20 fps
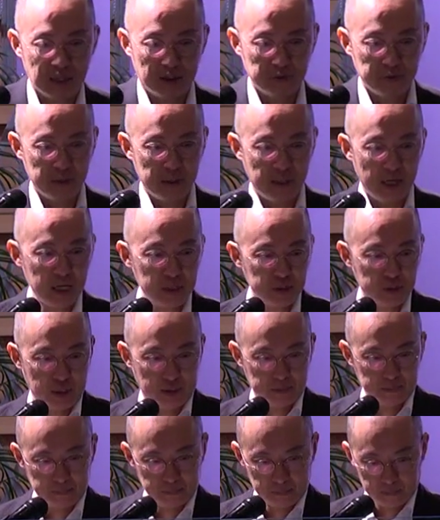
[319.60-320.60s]
Southeast
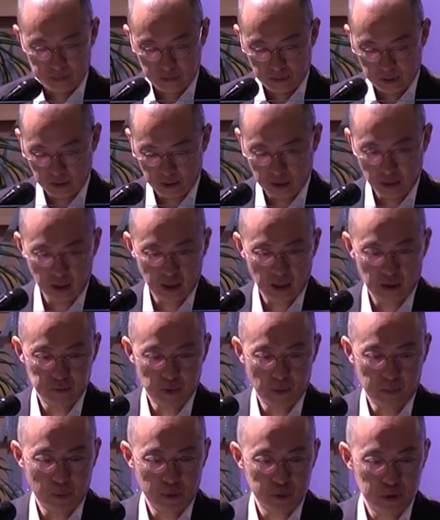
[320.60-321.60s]
Asia. I'm
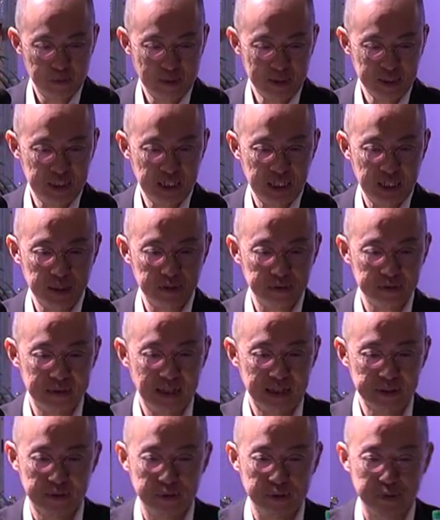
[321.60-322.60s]
not going into details,
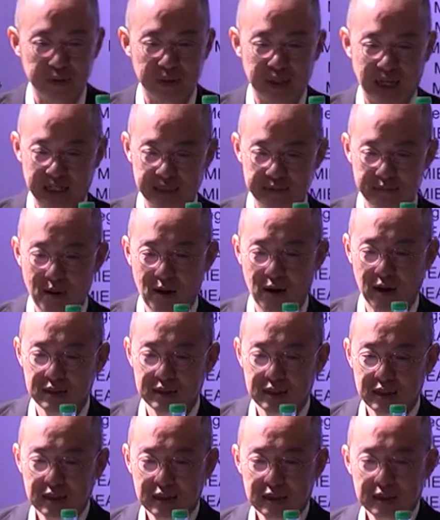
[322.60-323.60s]
let's go to the next
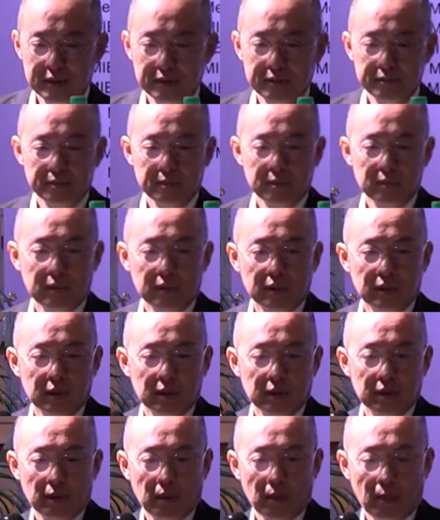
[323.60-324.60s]
part.
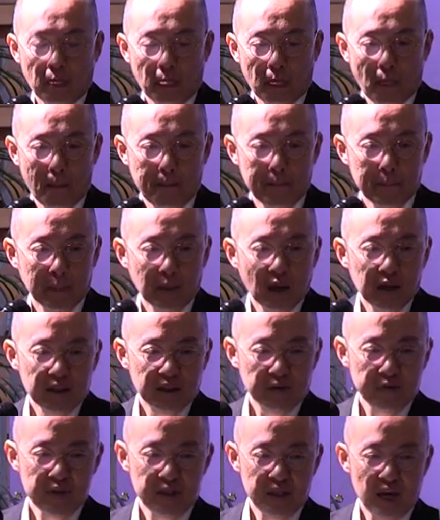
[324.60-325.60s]

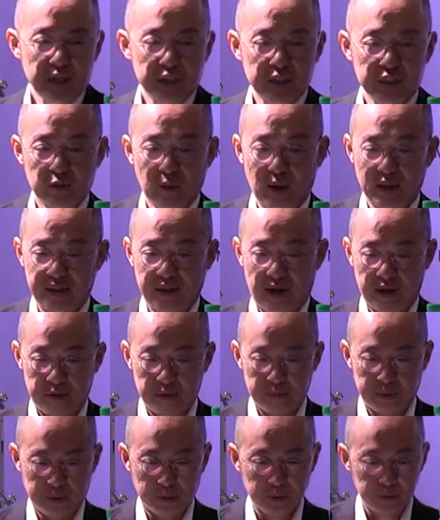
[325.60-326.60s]
Southeast Asia is quite
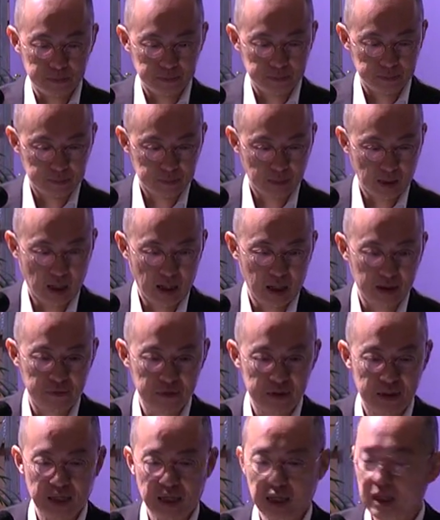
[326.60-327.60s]
sizable, and
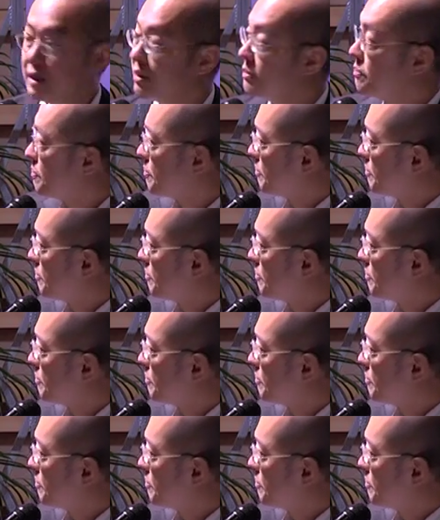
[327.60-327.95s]
you see,